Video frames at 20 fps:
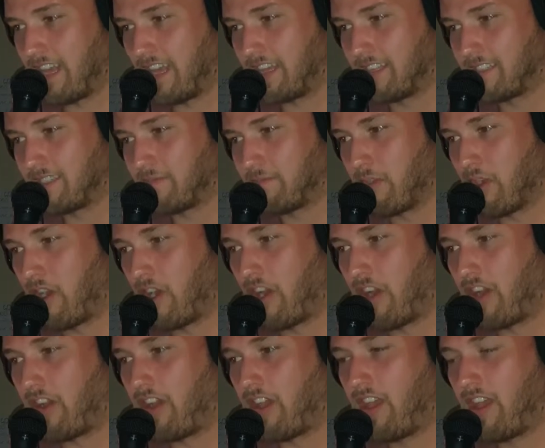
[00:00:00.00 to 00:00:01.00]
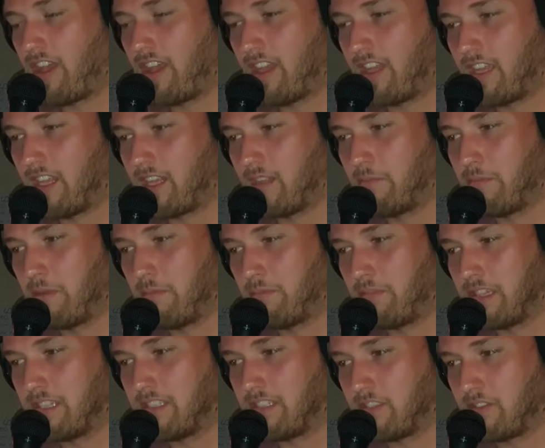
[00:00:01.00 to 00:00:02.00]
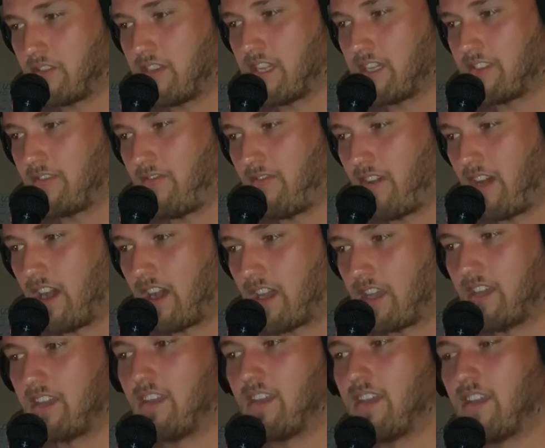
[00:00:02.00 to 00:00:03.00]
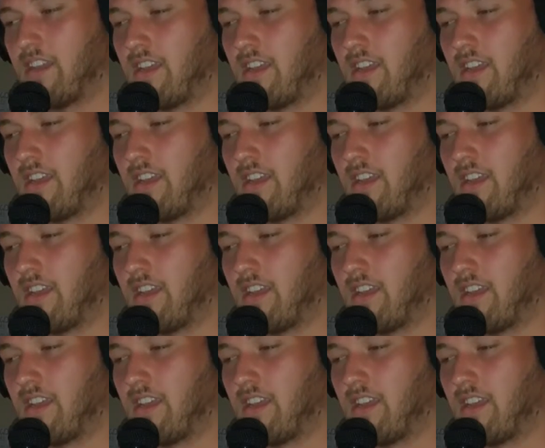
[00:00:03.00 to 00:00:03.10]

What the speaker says: And tomorrow, it'll be blistery as fuck.